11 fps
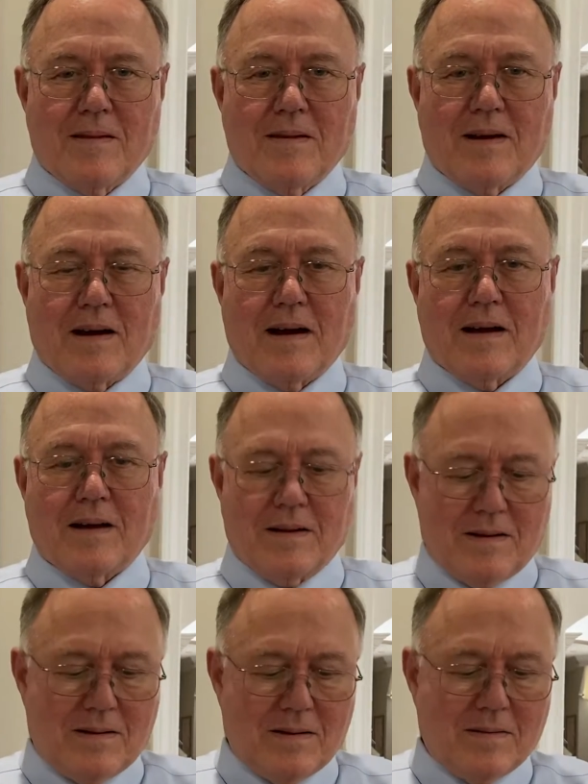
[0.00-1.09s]
Hi,
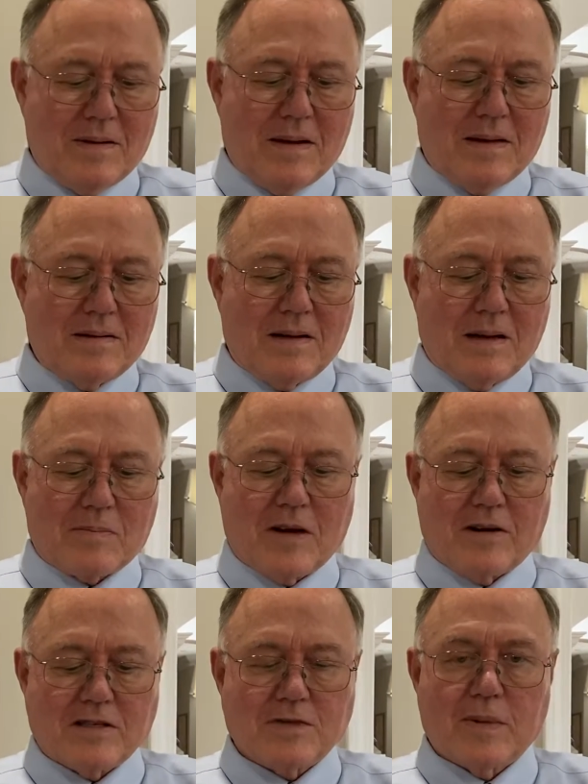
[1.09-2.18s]
I'm
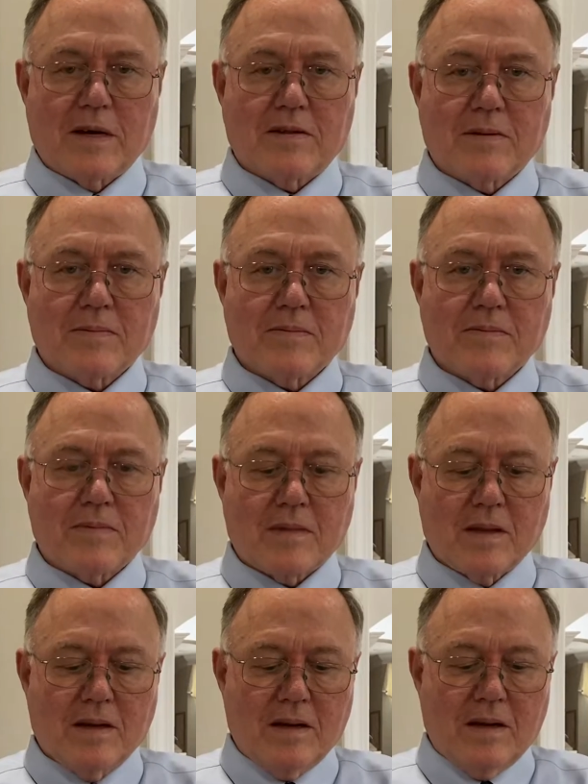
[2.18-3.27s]
Gary Smith,
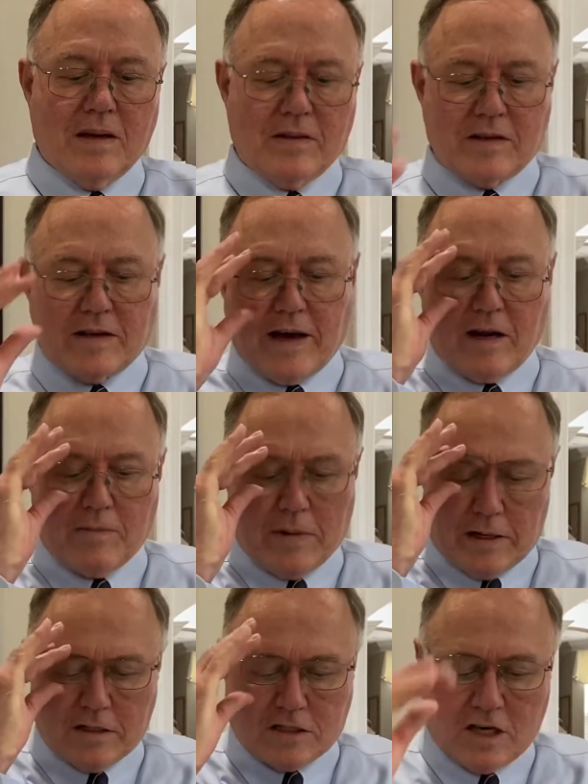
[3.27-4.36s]
and the title of my
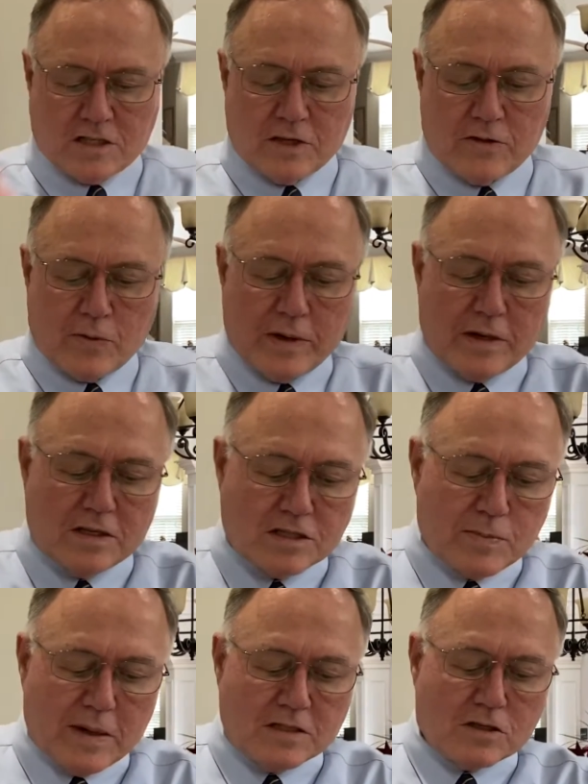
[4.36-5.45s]
discussion thread is
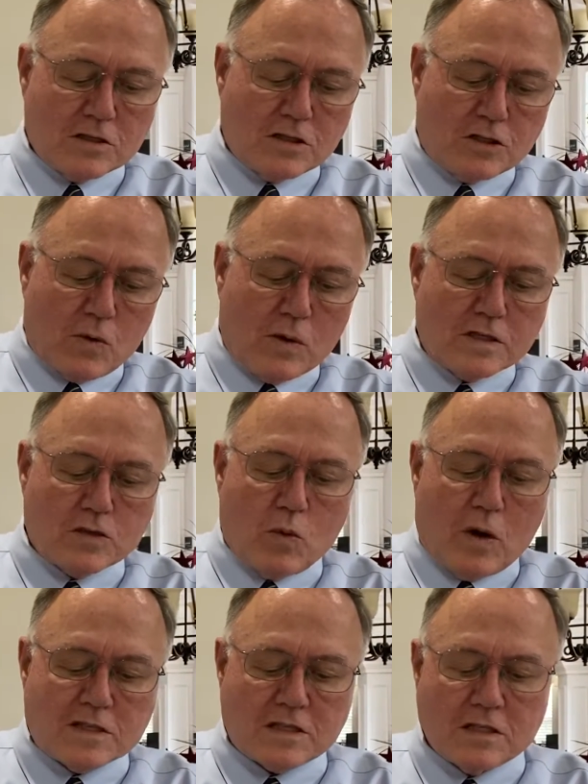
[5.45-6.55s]
Major George
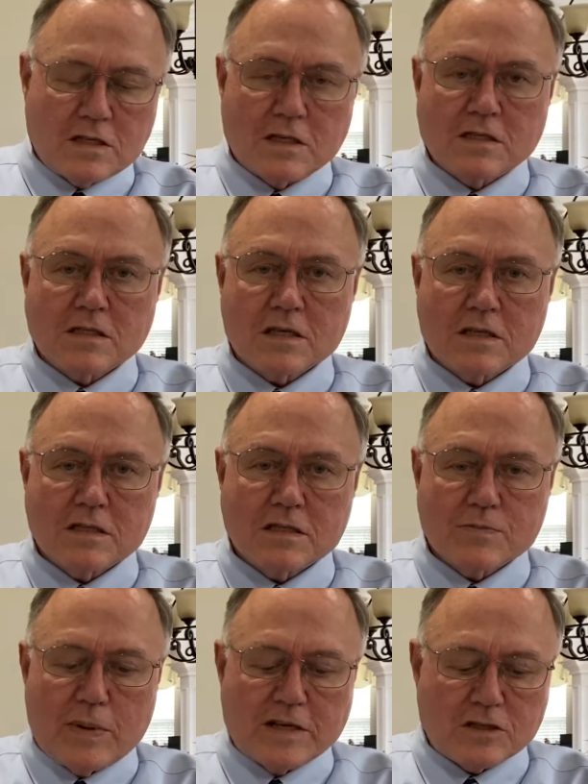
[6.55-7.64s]
Washington's
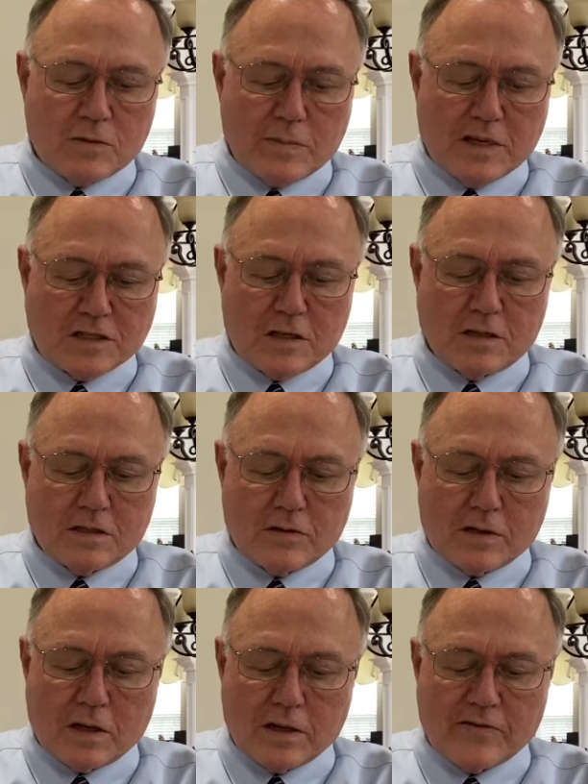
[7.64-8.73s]
Special Mission to
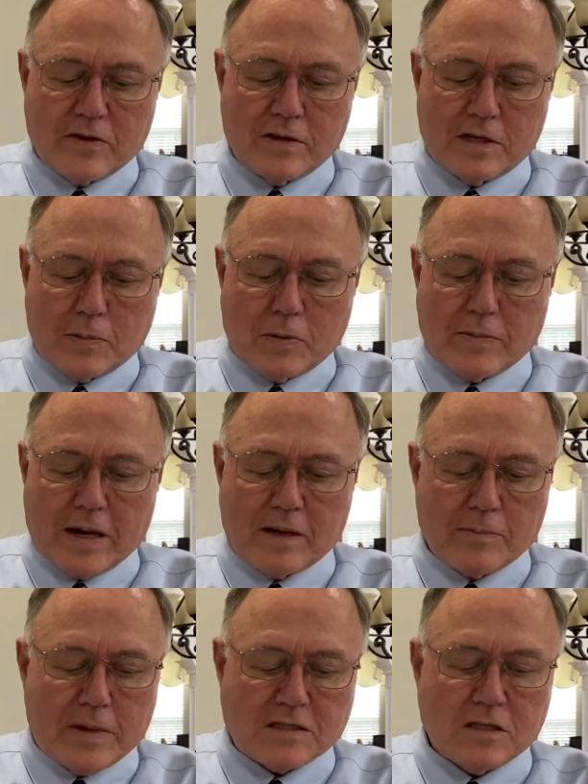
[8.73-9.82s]
Deliver a Diplomatic
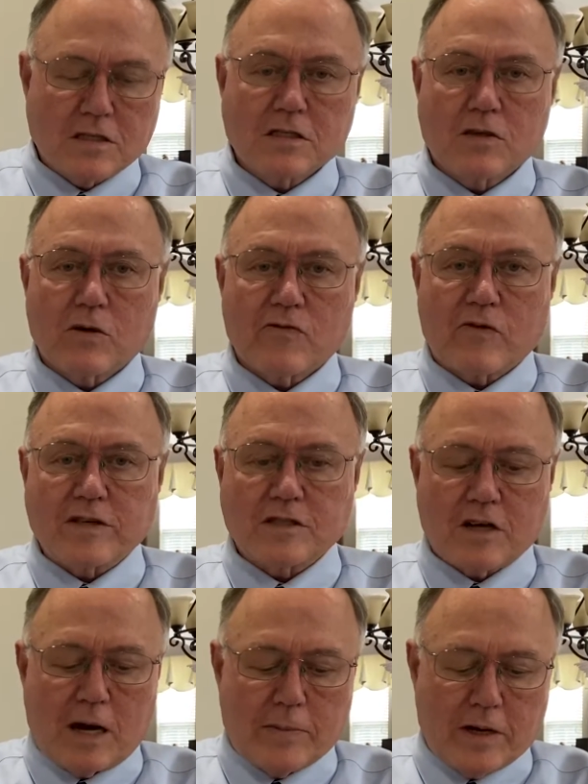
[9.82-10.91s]
Message to a French
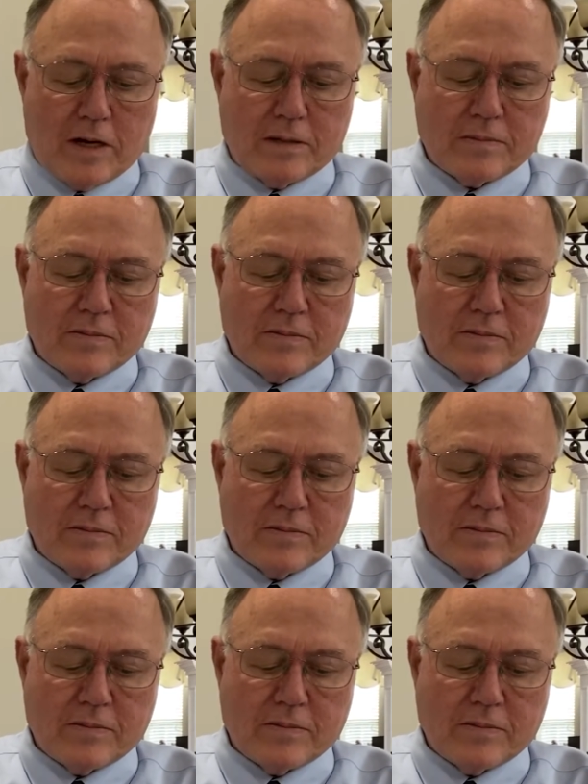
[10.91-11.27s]
Commandant